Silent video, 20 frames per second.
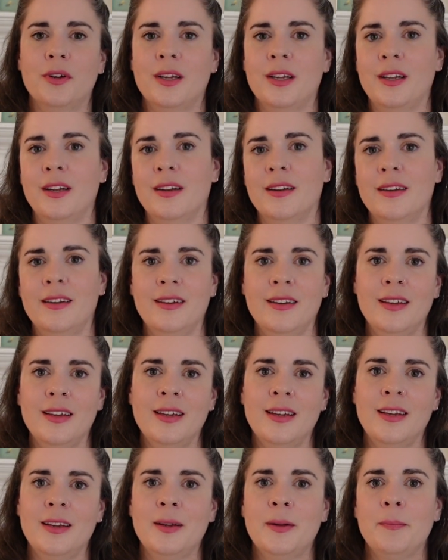And
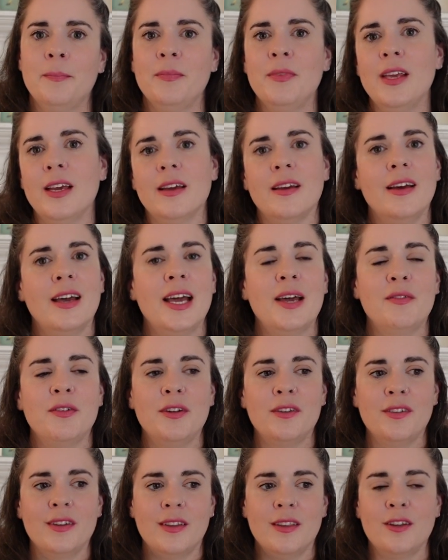yeah, I
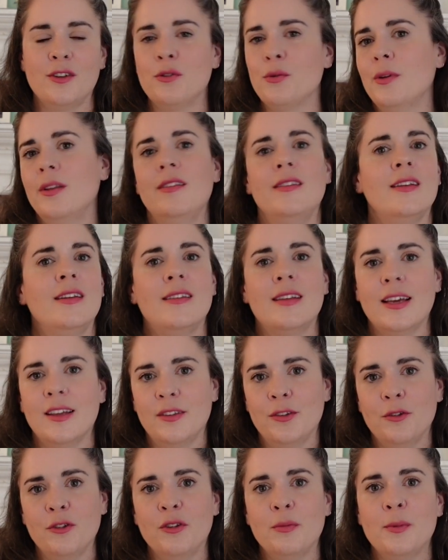haven't done the twisted
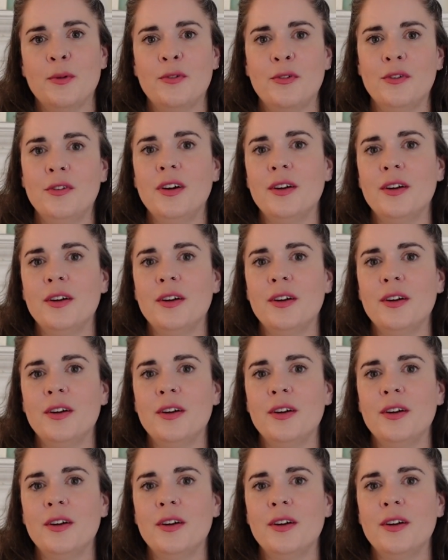tassels before.